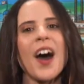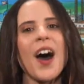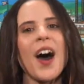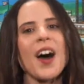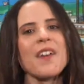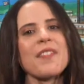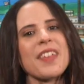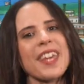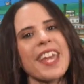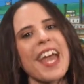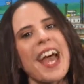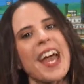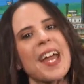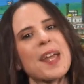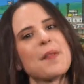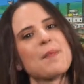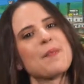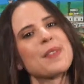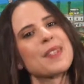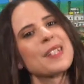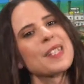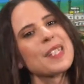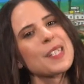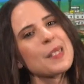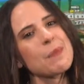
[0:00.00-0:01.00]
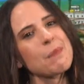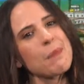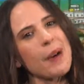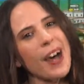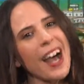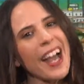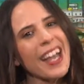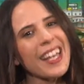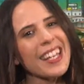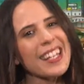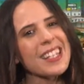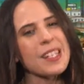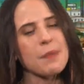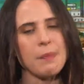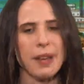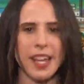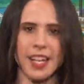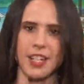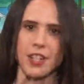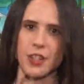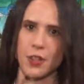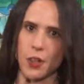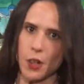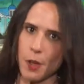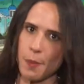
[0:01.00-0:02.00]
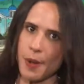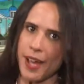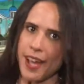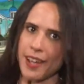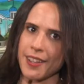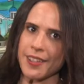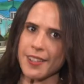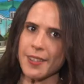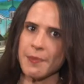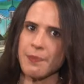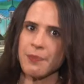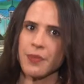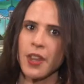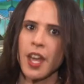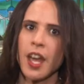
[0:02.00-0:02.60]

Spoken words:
of the game despite its major drawbacks.